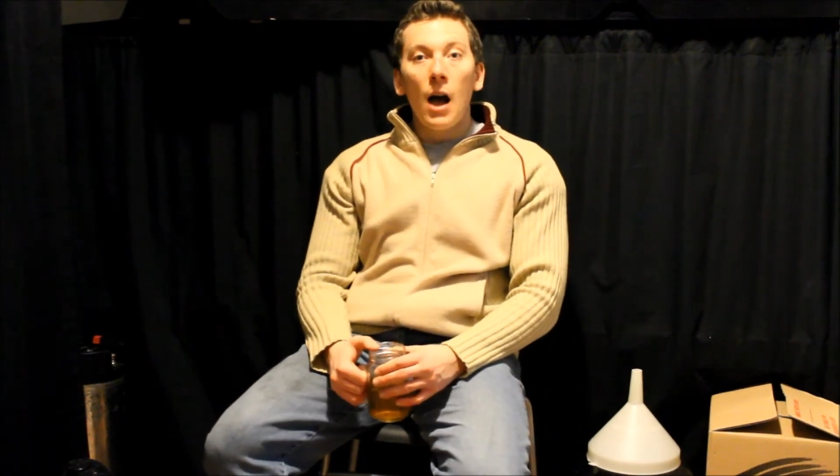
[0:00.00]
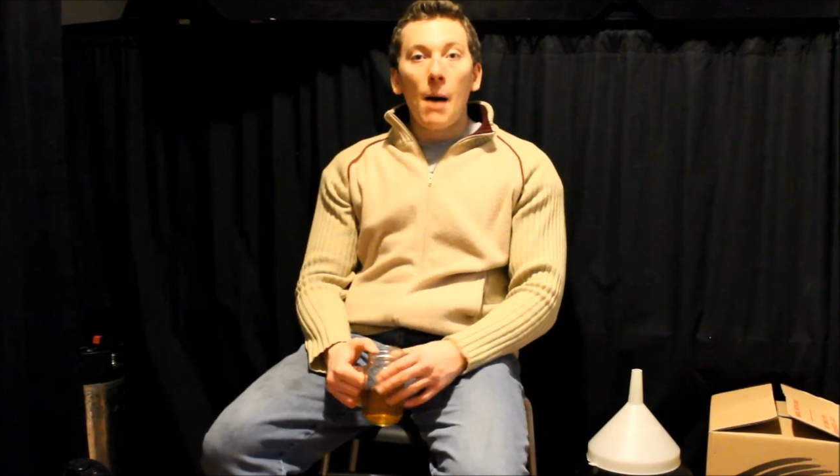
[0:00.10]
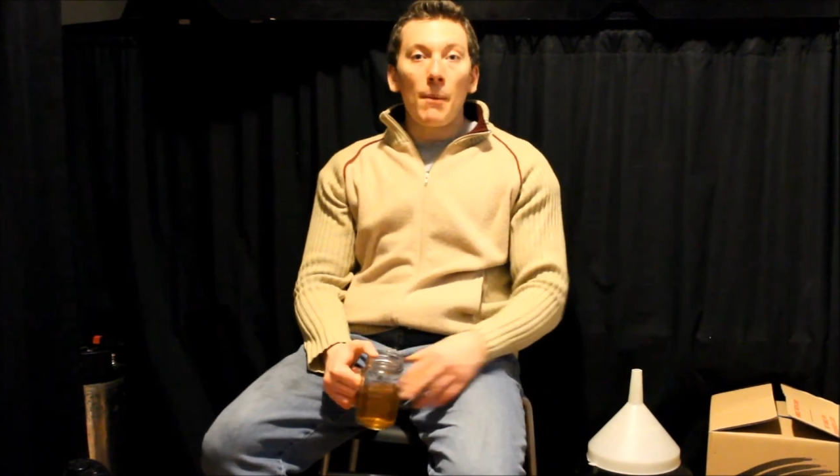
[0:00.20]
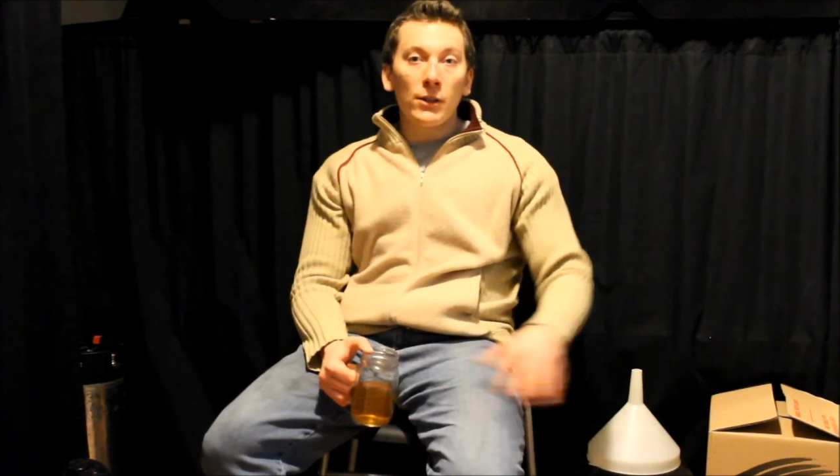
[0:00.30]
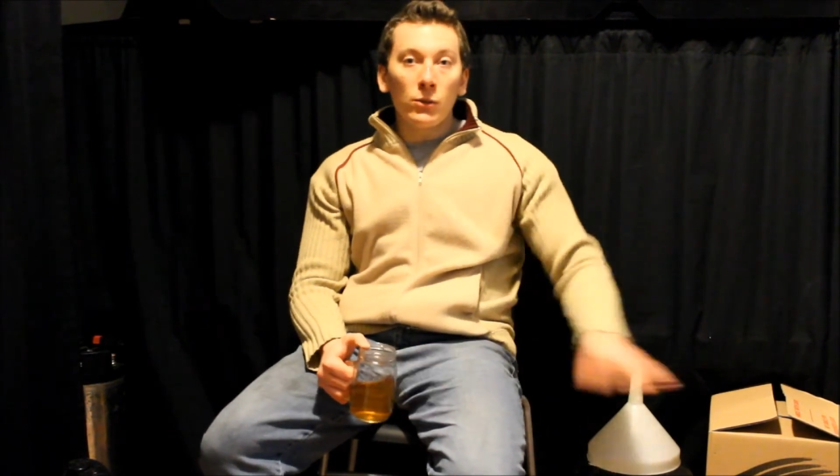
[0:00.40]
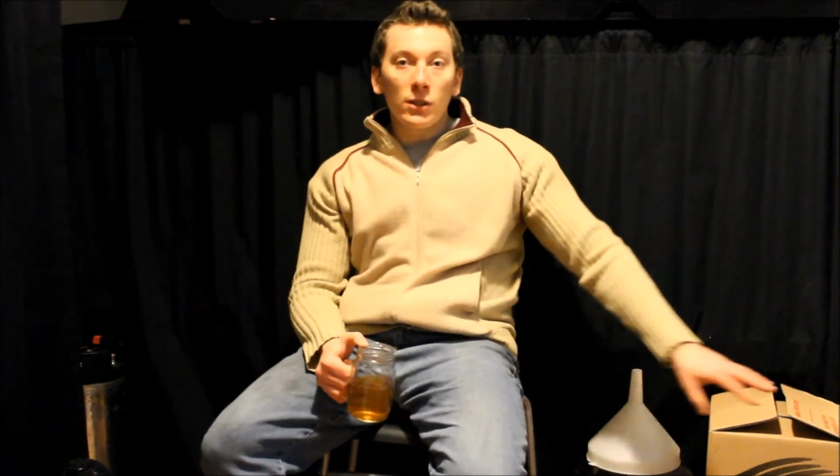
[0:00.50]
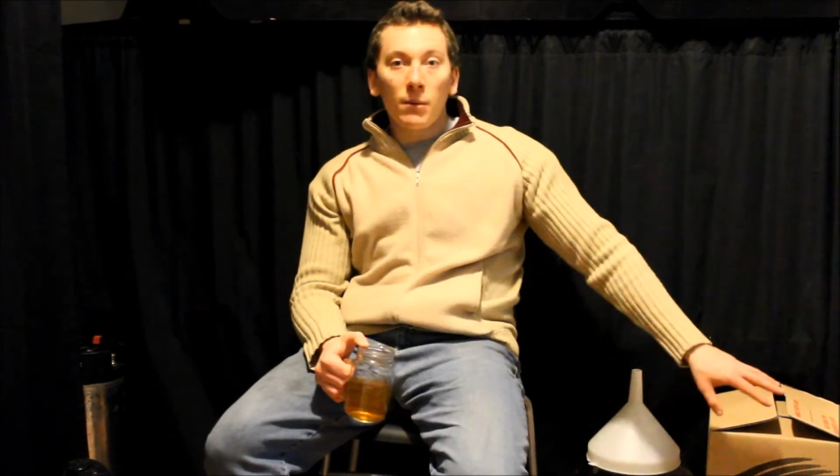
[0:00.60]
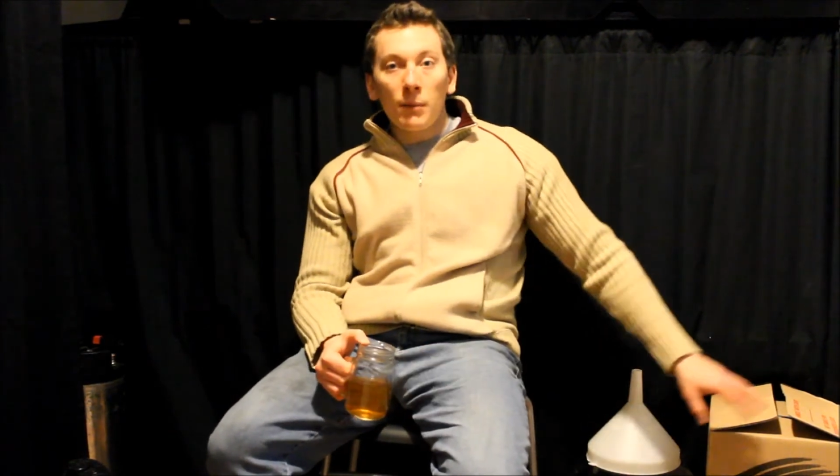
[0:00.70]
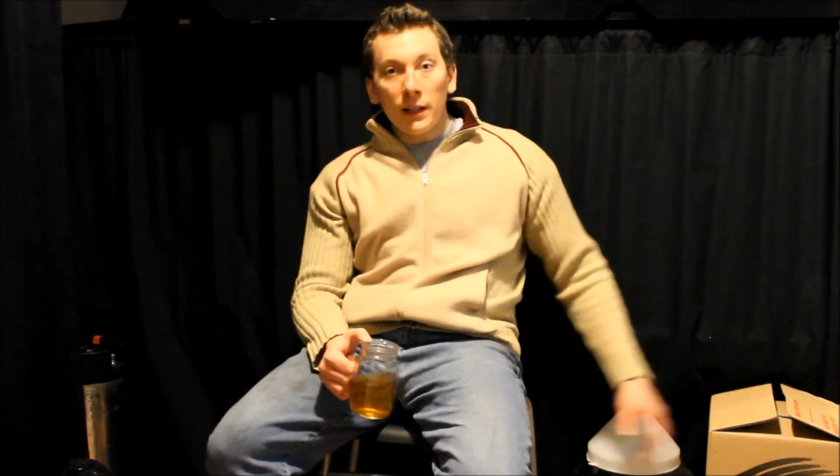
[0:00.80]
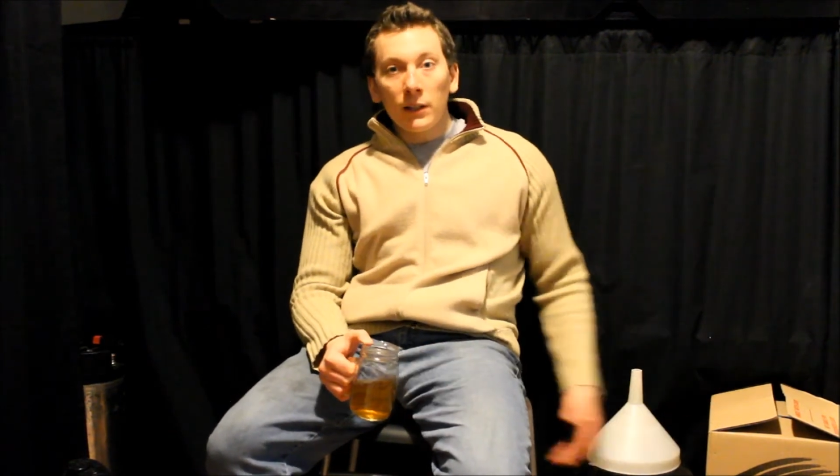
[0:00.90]
I might do
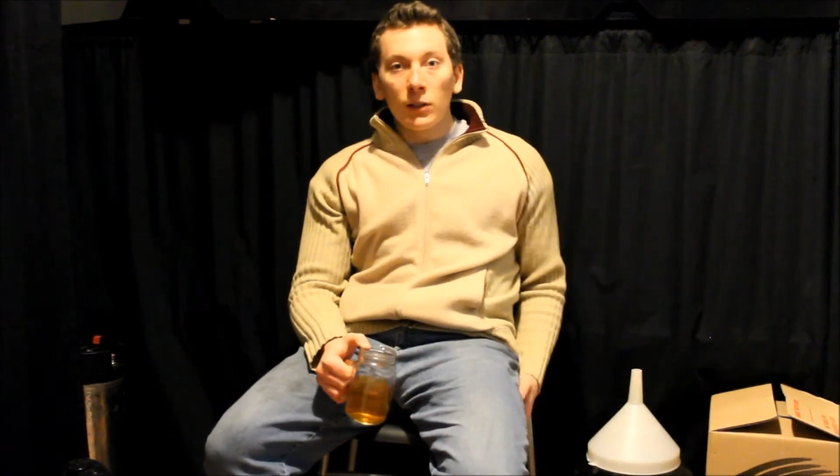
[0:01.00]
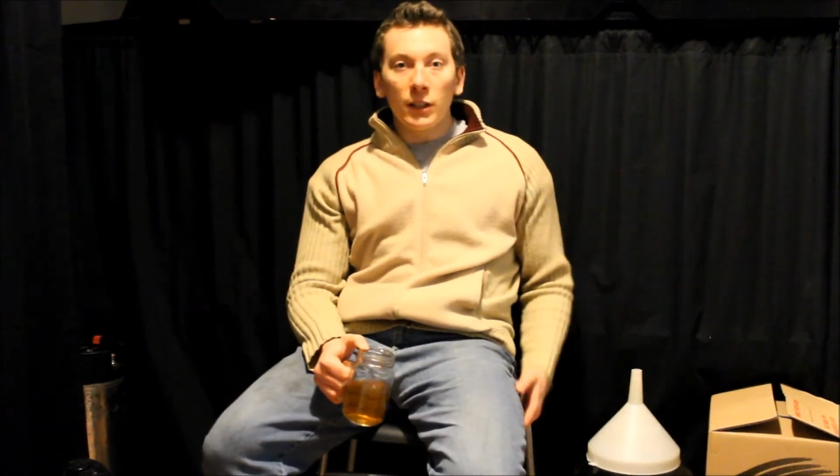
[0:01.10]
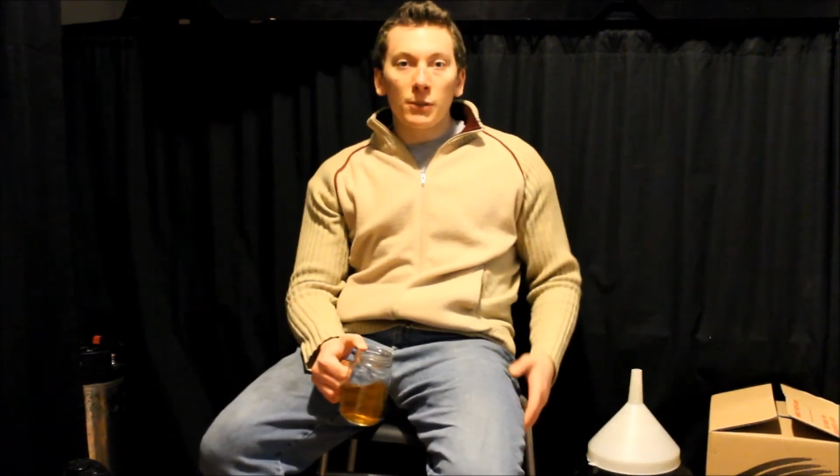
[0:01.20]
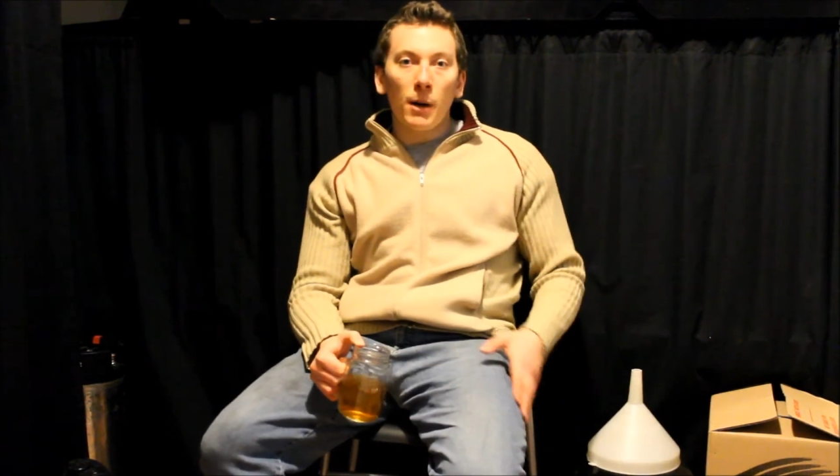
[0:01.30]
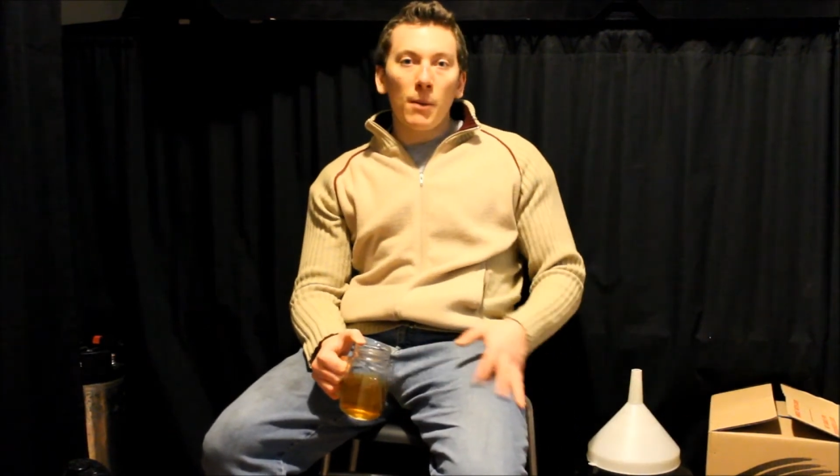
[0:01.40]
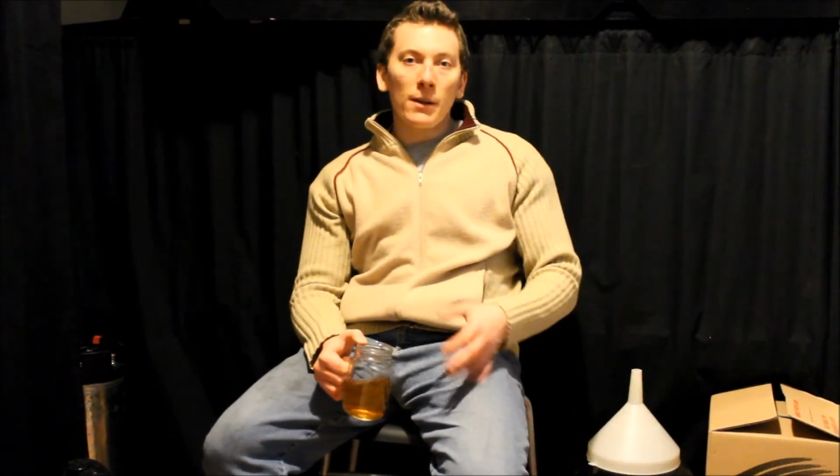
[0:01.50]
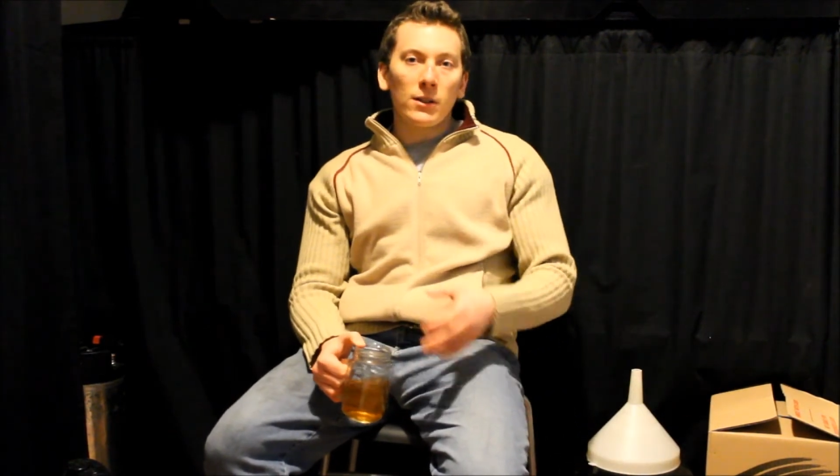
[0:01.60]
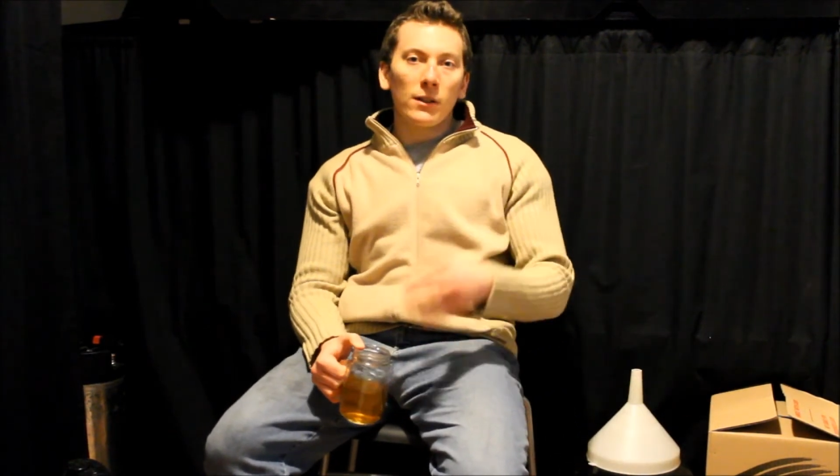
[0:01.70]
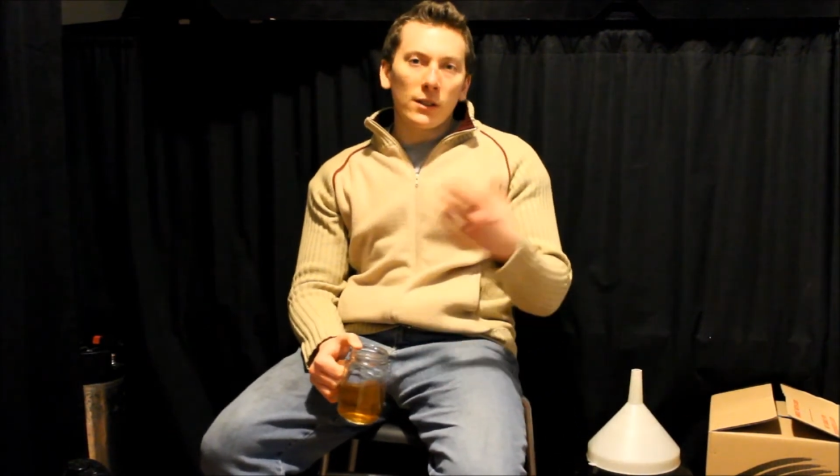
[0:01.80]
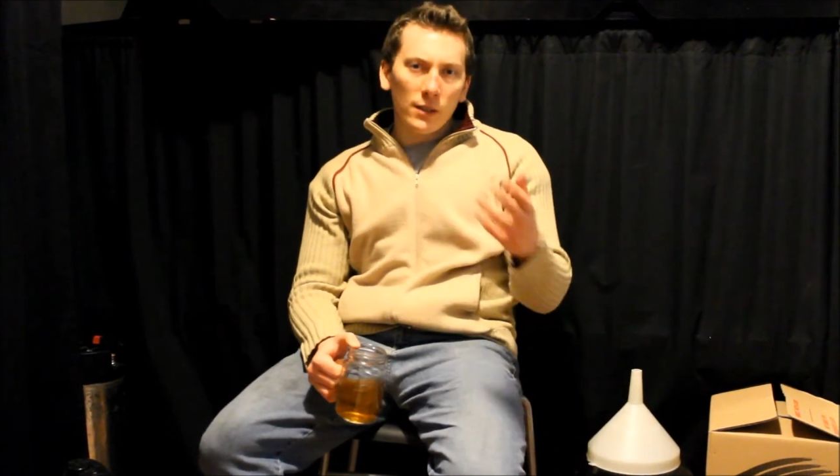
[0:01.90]
some like little
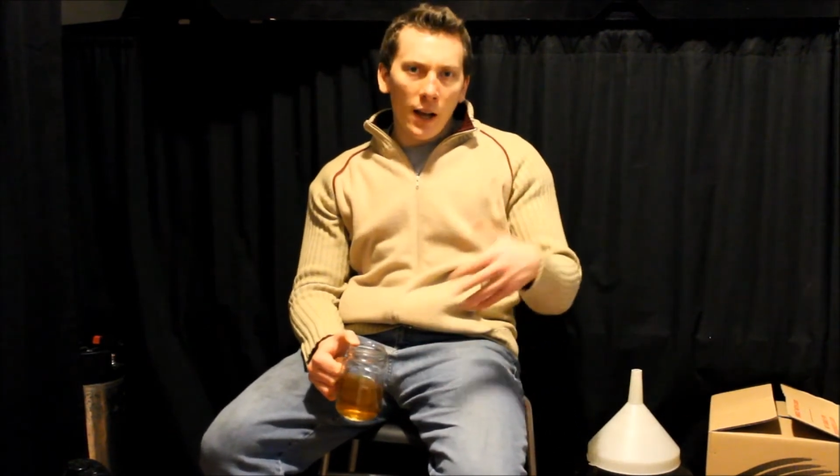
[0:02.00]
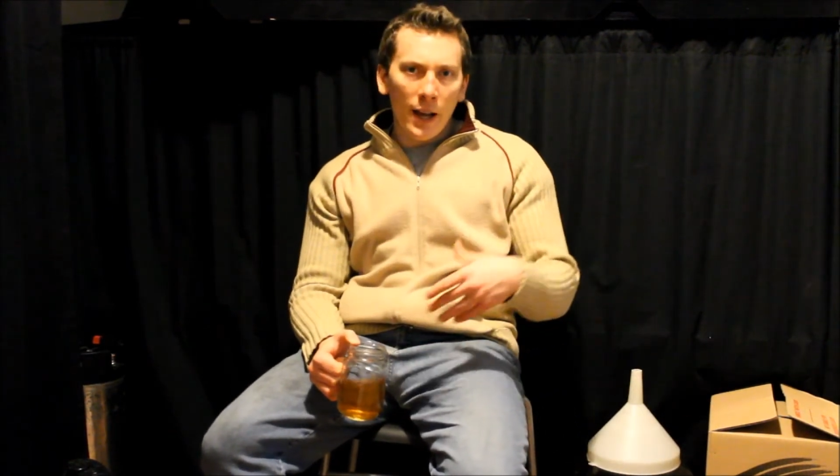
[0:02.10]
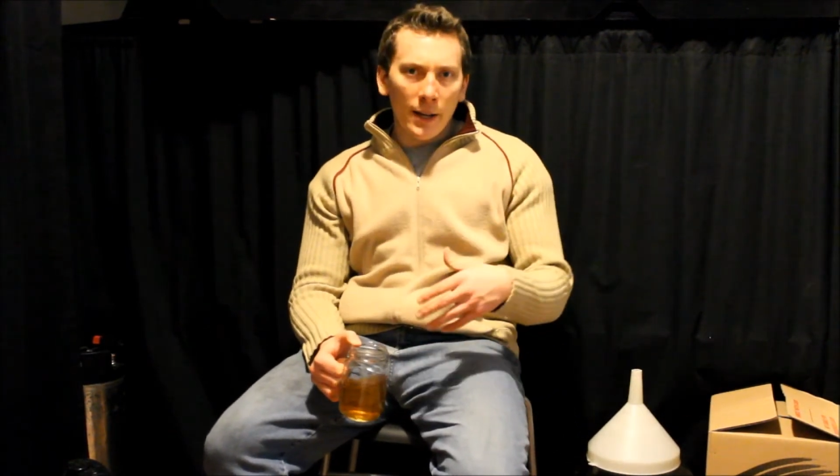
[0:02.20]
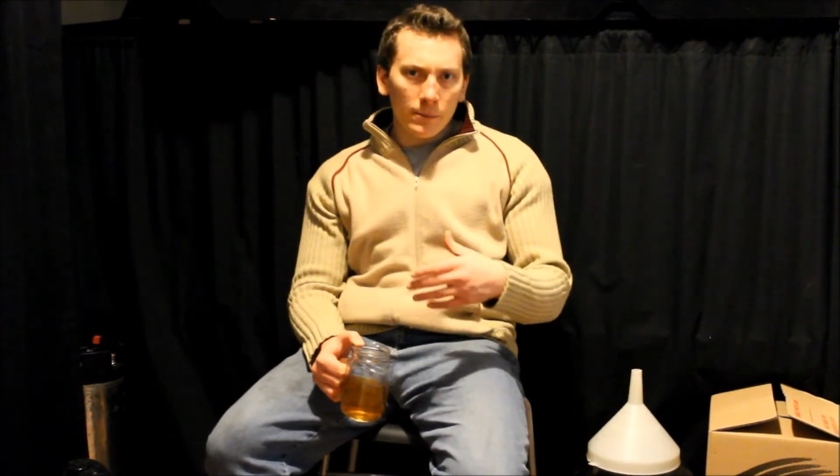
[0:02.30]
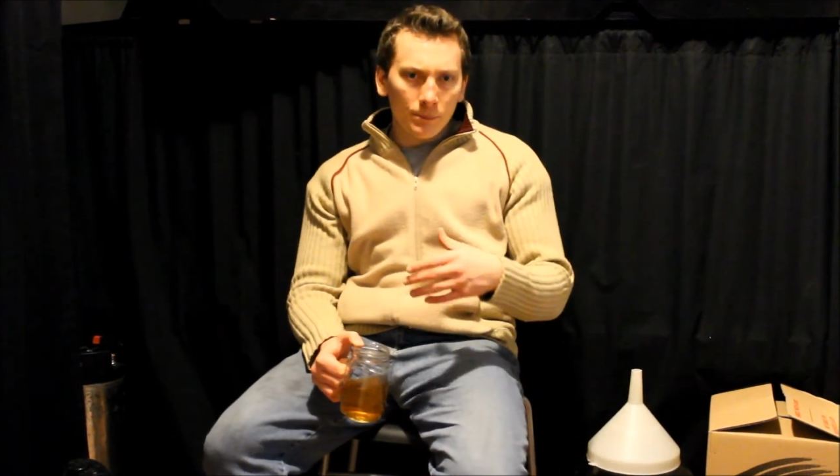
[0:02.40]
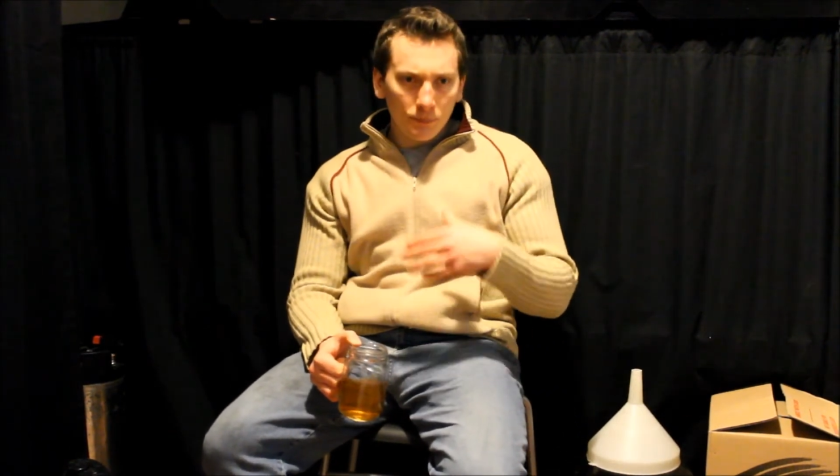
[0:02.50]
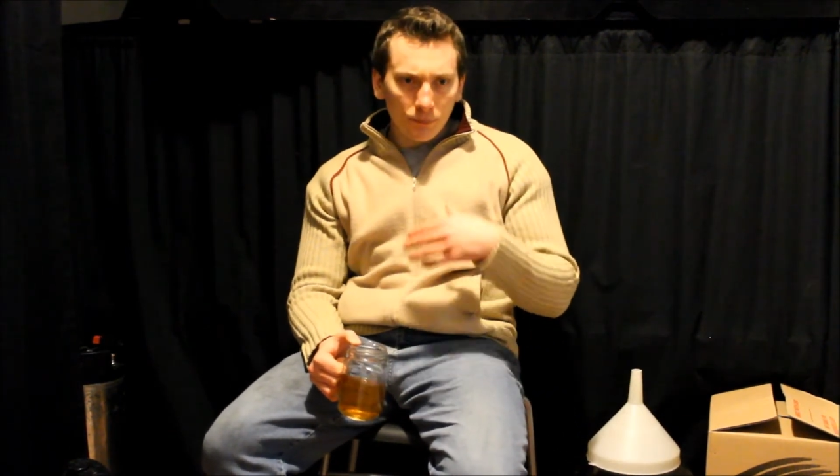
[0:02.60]
experiments on the side